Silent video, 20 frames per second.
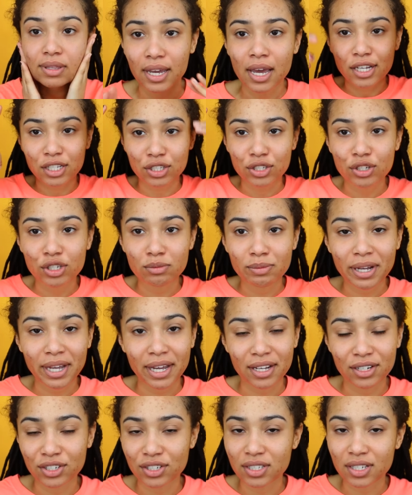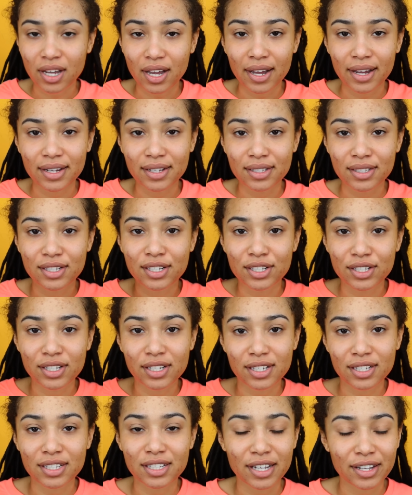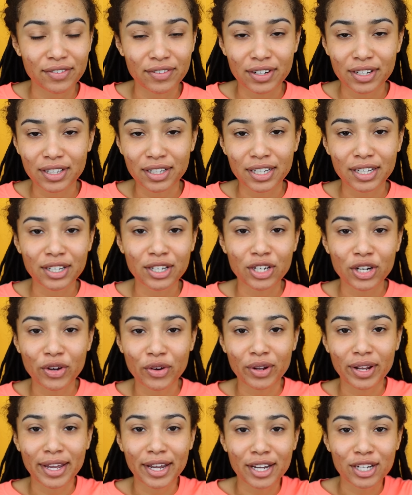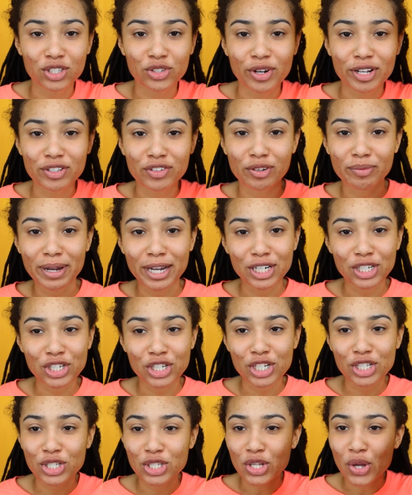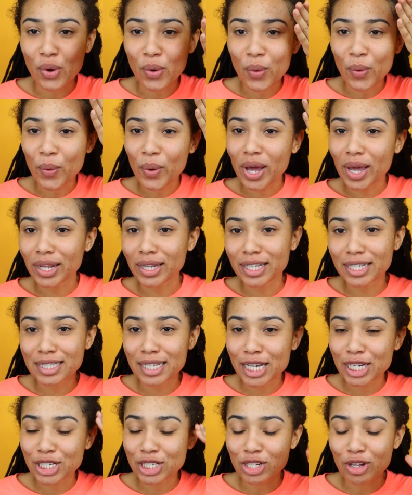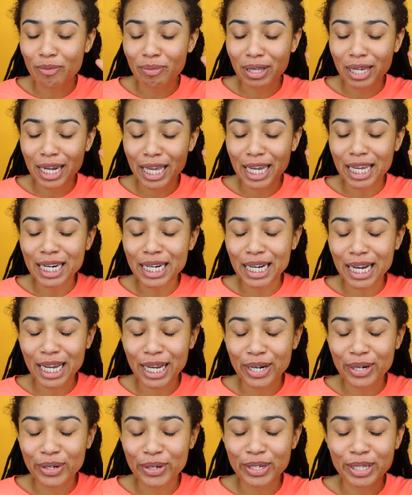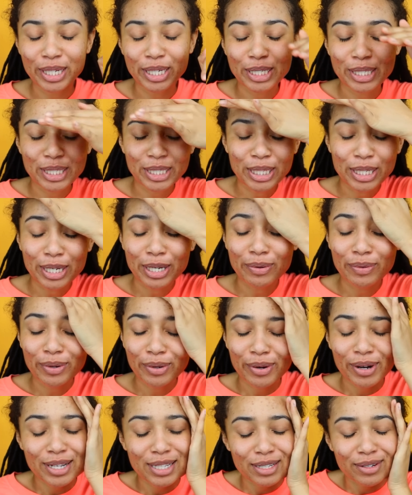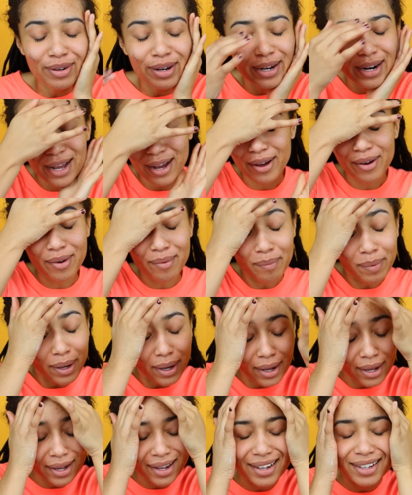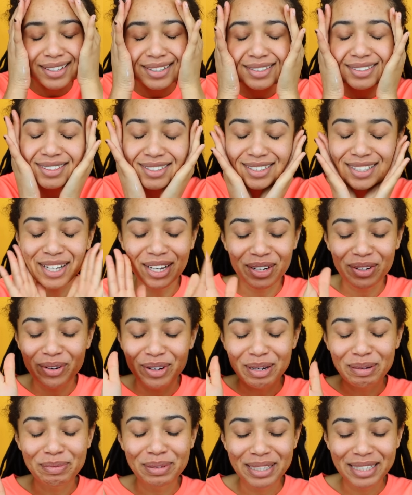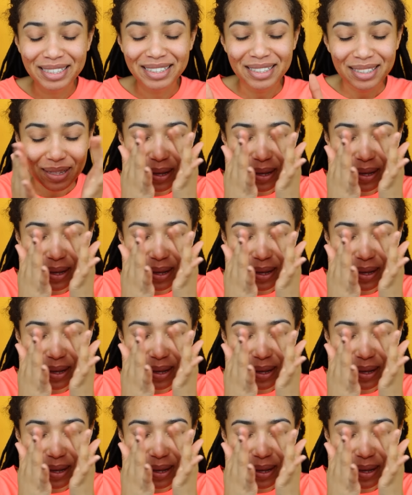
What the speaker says: Excuse my edges, guys. This is definitely, you know, like a transformation, so these edges will be later. They just look real crazy right now, but ignore it, please.